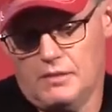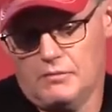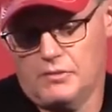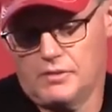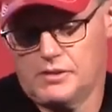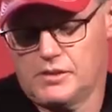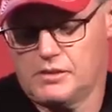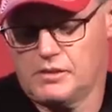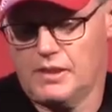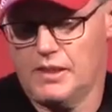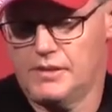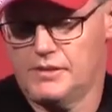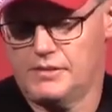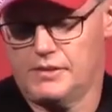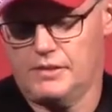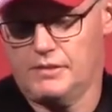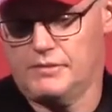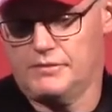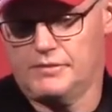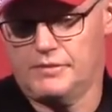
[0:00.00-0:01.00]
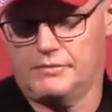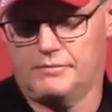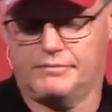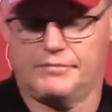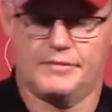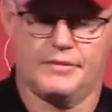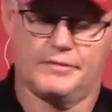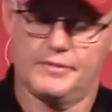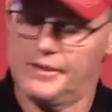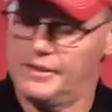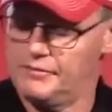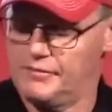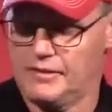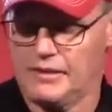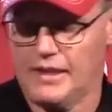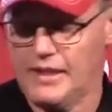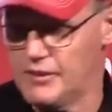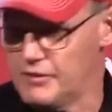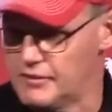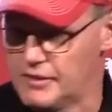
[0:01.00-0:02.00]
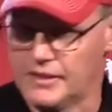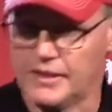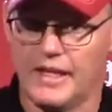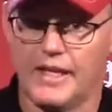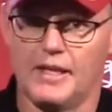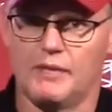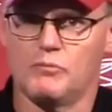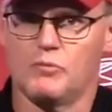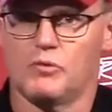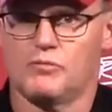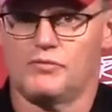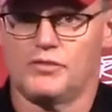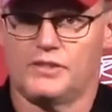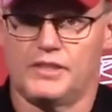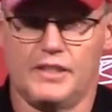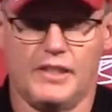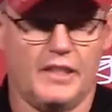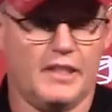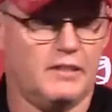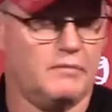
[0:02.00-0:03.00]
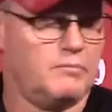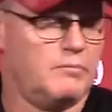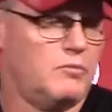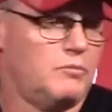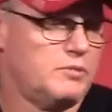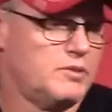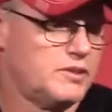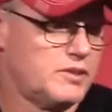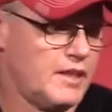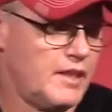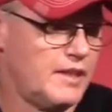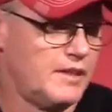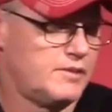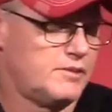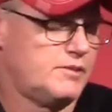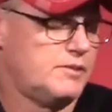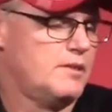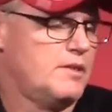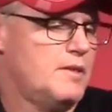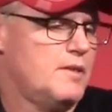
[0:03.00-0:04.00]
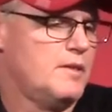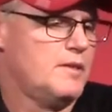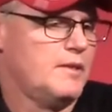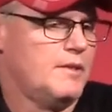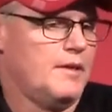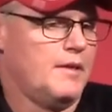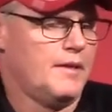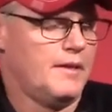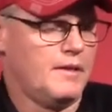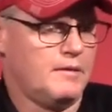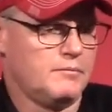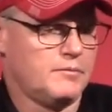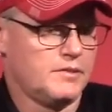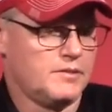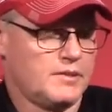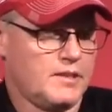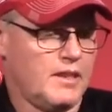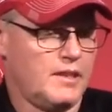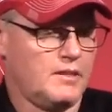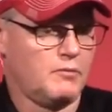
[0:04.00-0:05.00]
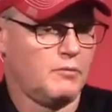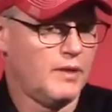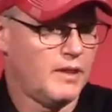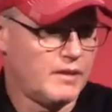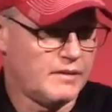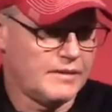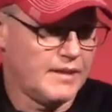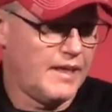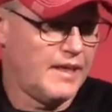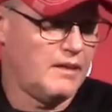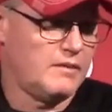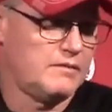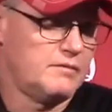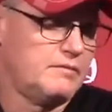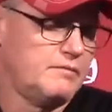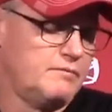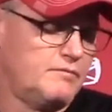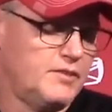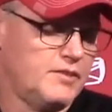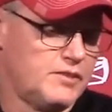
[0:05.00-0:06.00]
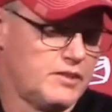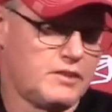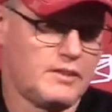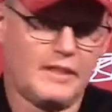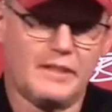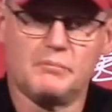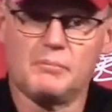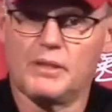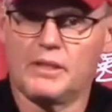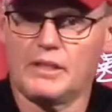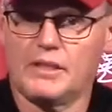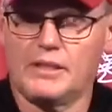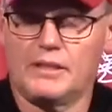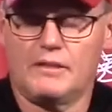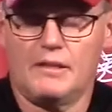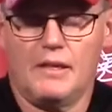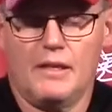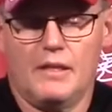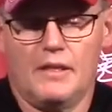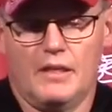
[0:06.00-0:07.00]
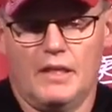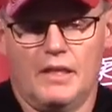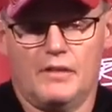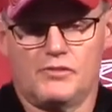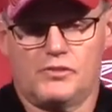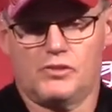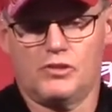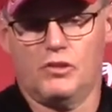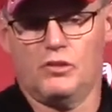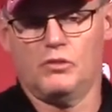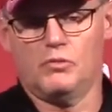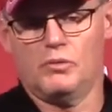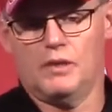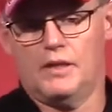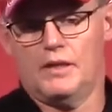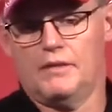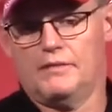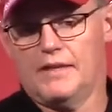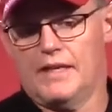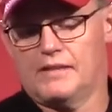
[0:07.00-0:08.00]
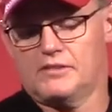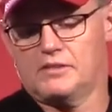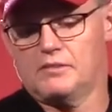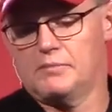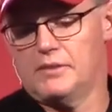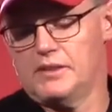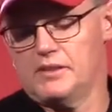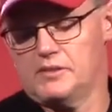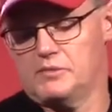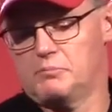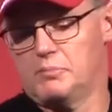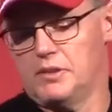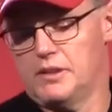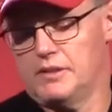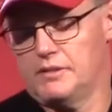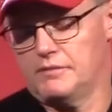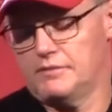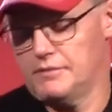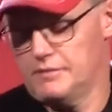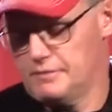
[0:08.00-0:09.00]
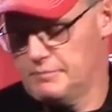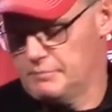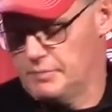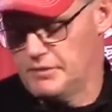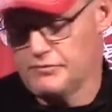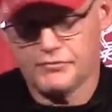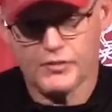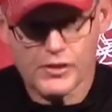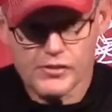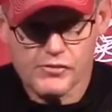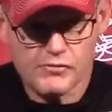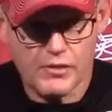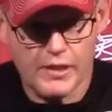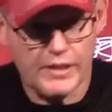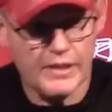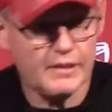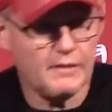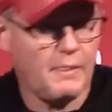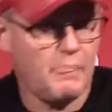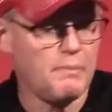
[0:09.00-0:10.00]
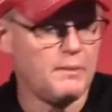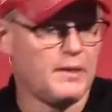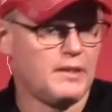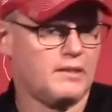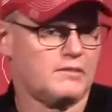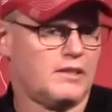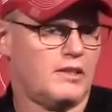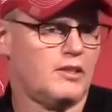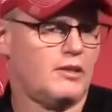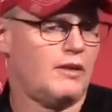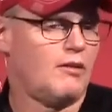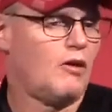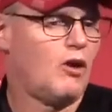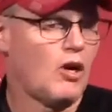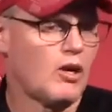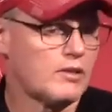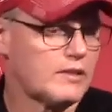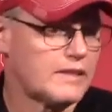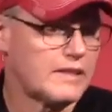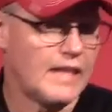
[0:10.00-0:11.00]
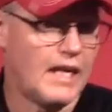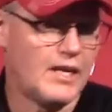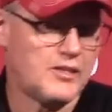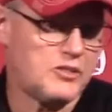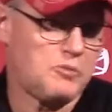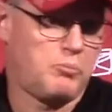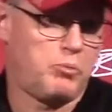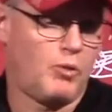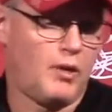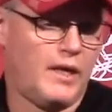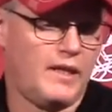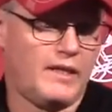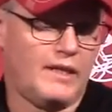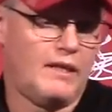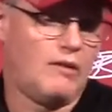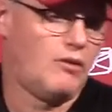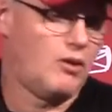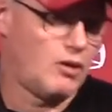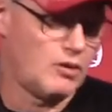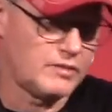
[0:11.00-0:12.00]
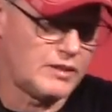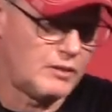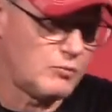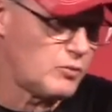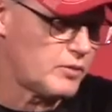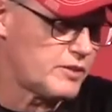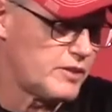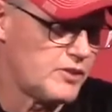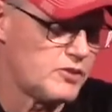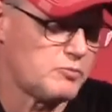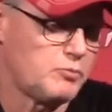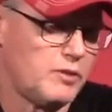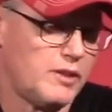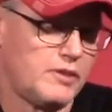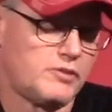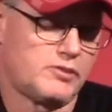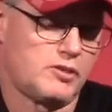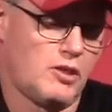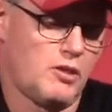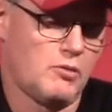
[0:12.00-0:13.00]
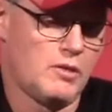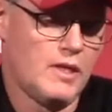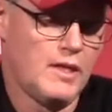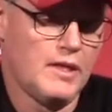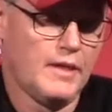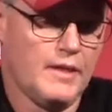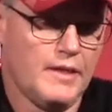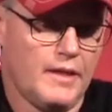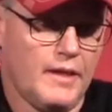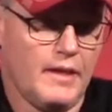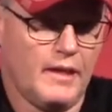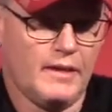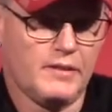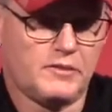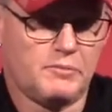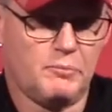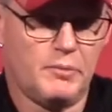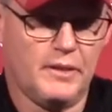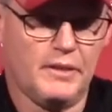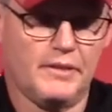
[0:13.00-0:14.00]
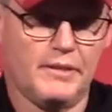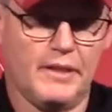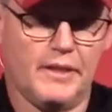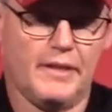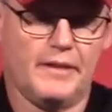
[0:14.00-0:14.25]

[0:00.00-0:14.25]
which has led to even later in the game, more fatigue, more mistakes, just kind of wearing down physically and mentally. And so that to me has been frustrating, because I know how hard the guys are playing and how hard they work each week. So it's been,